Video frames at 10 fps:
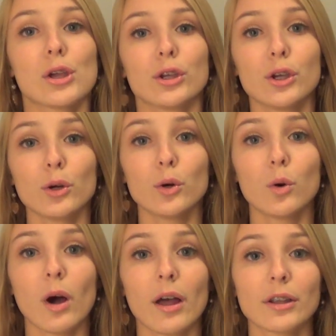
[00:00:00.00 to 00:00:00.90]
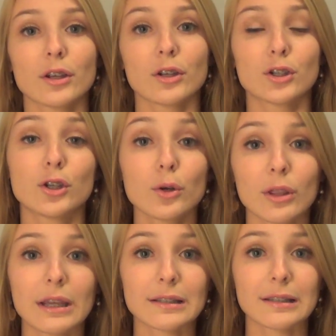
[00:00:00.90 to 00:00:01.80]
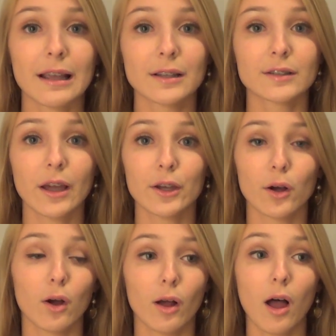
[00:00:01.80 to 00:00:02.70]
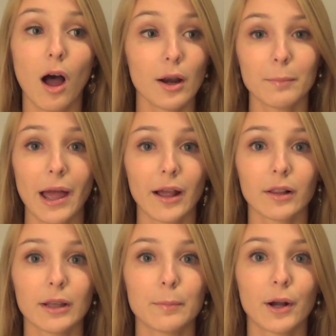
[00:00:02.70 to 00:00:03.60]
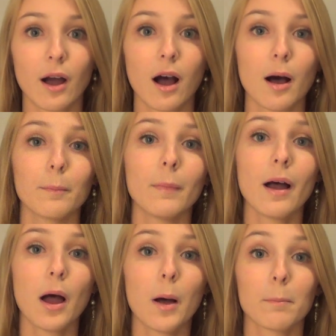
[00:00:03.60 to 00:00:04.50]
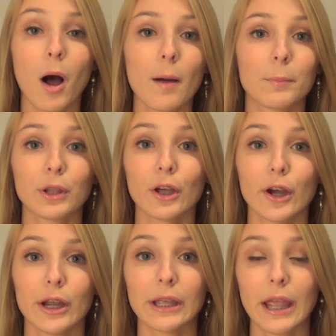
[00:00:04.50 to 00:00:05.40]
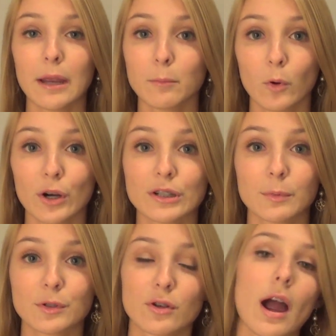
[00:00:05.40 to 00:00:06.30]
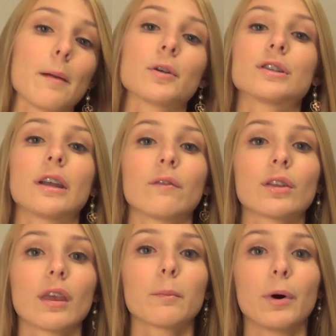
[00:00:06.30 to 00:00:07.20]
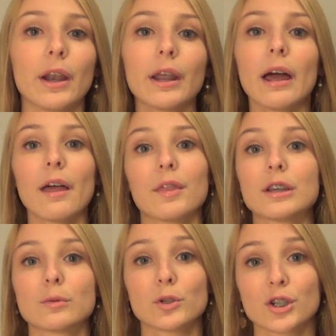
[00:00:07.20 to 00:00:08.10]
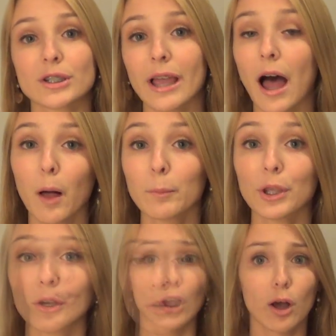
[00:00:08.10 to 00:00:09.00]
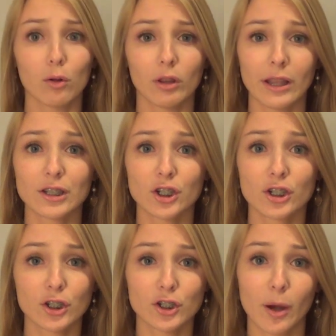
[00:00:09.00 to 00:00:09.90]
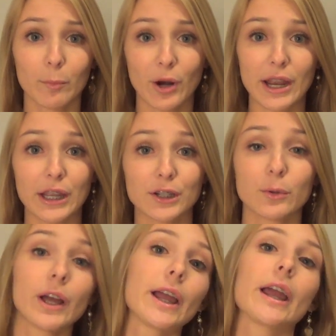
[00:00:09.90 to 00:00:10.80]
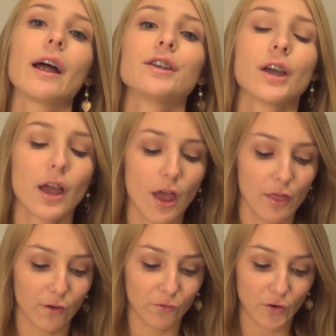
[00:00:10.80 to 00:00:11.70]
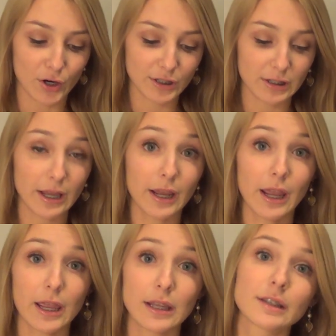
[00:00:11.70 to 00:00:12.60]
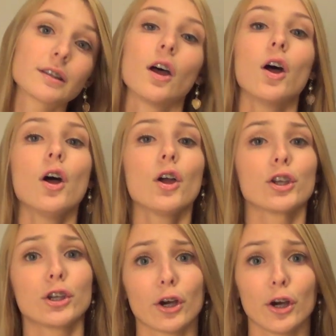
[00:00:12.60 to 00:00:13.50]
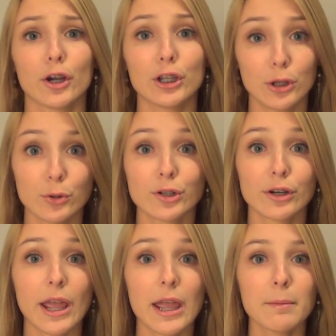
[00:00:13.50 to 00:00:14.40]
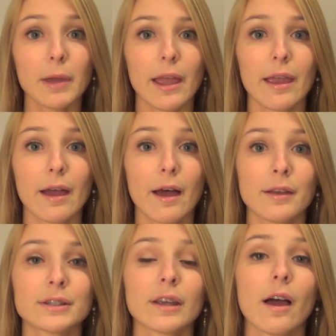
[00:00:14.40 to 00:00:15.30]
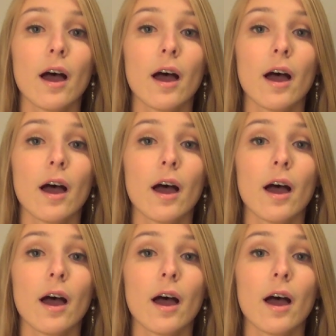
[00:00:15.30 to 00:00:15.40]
you do these things that you'll automatically become popular and gain more subscribers and everything, but these will just help you. So let's just jump right into it. And the first thing is your username, and